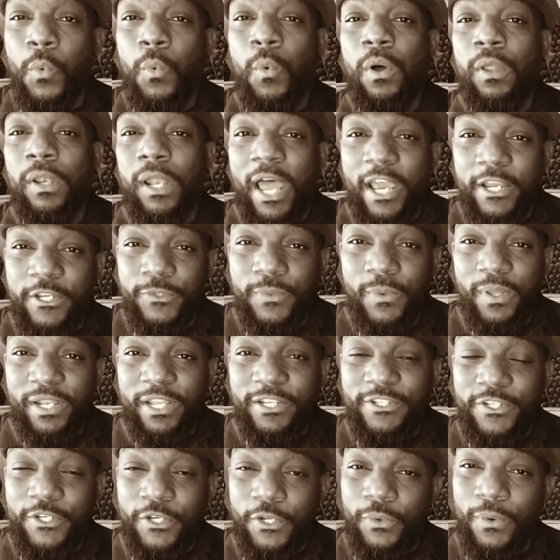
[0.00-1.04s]
Well, I just want to
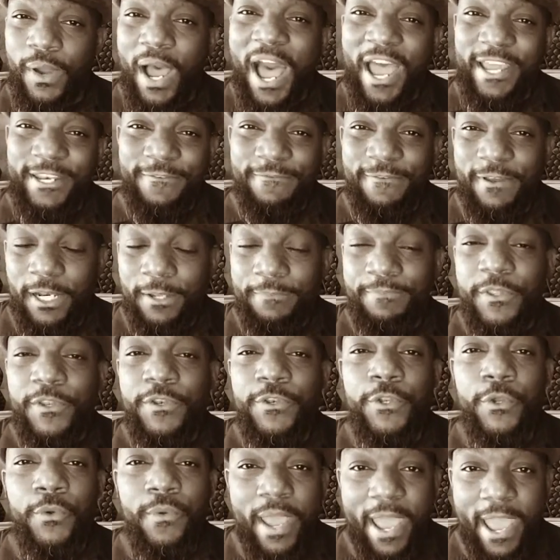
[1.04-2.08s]
let you know I developed a
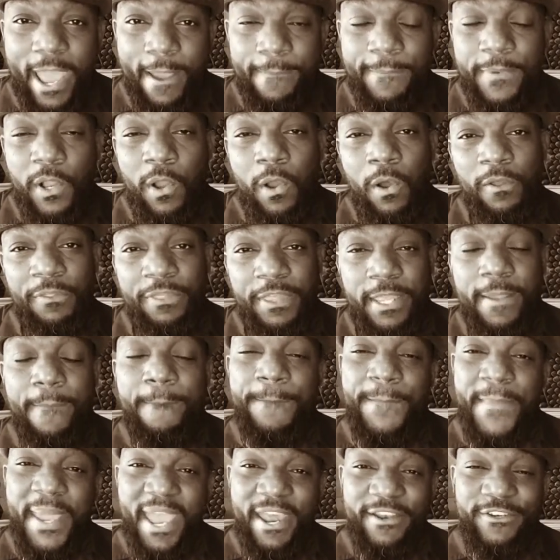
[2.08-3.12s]
new app called the
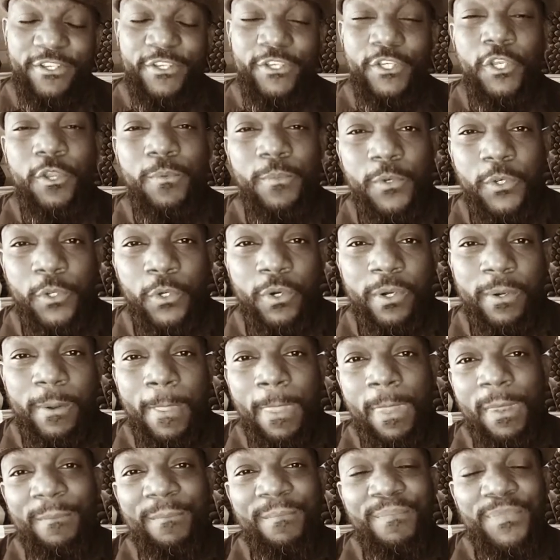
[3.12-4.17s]
Magic Humidor.
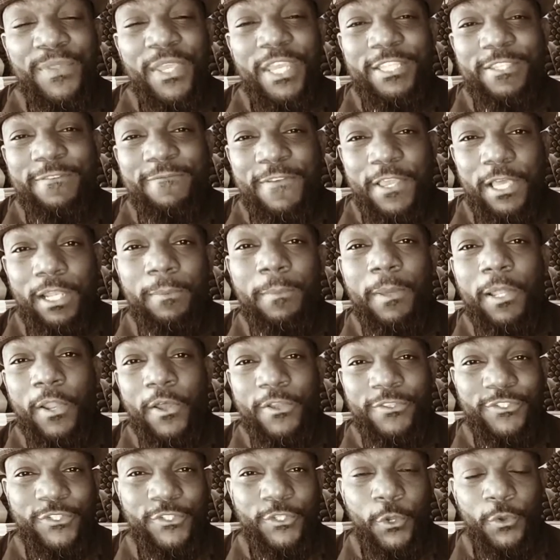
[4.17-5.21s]
It's available
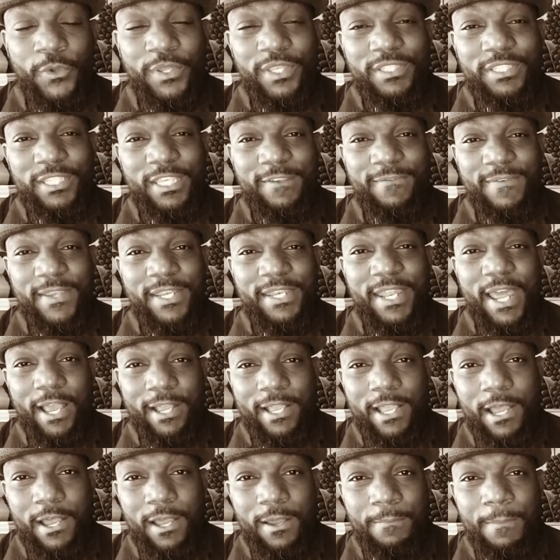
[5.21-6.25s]
on
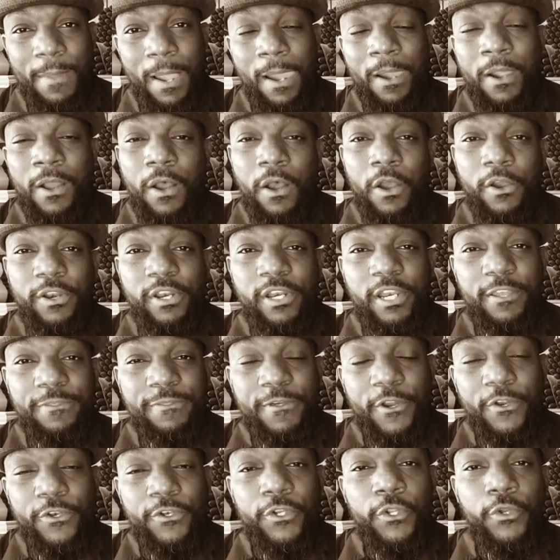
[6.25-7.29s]
stogietv.com underneath
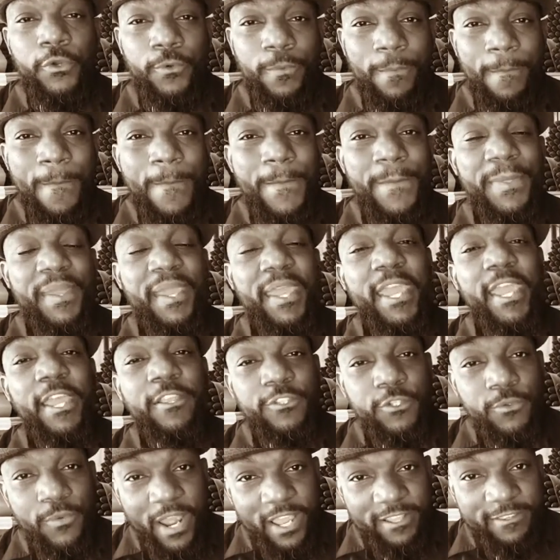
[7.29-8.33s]
our new
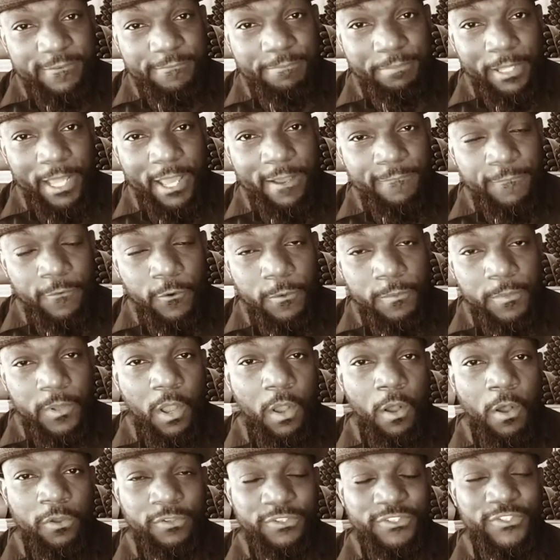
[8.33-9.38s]
interactive platform
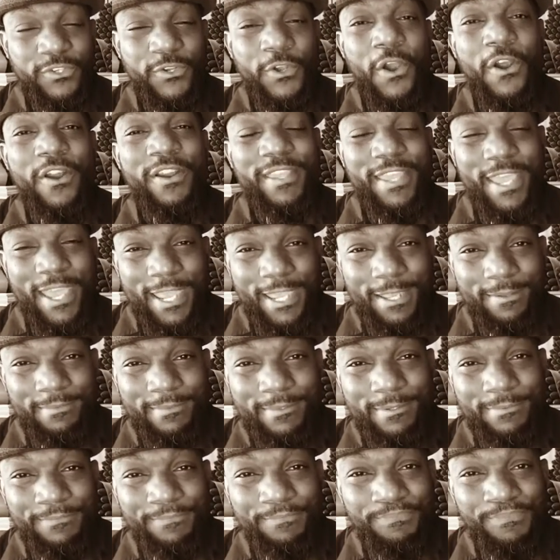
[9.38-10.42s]
called Cigar
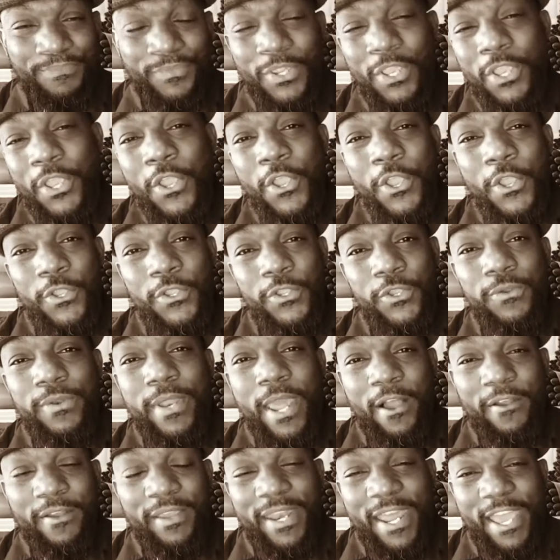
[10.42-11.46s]
Games. You
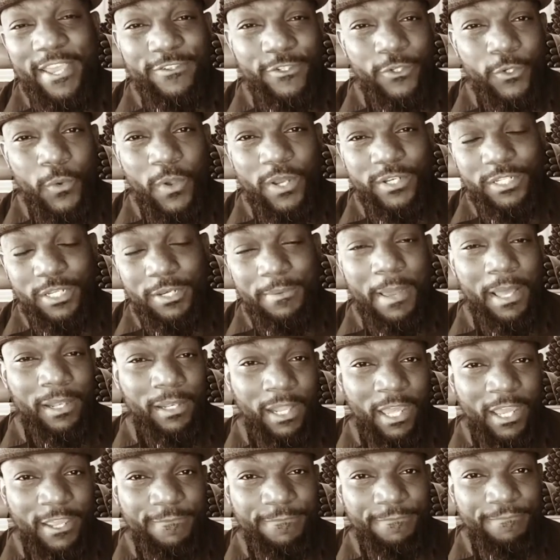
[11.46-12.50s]
now can ask a question about
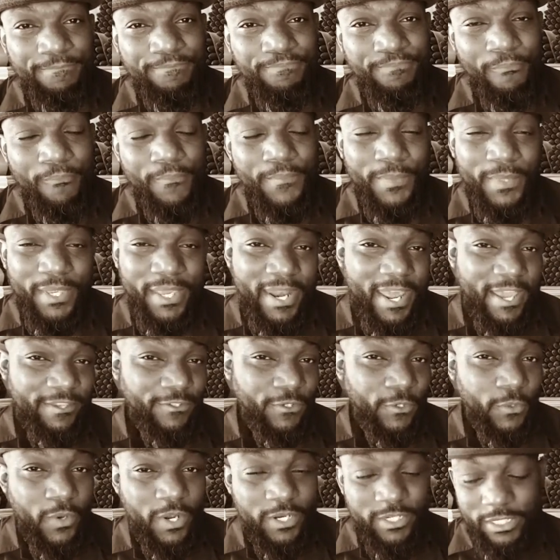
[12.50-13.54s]
life and
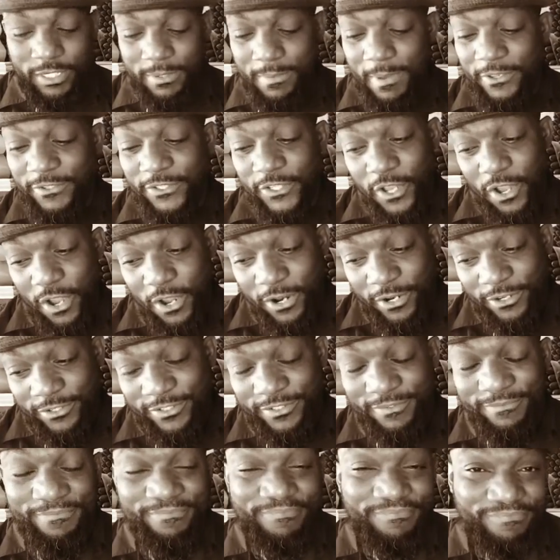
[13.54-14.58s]
ask a question about cigars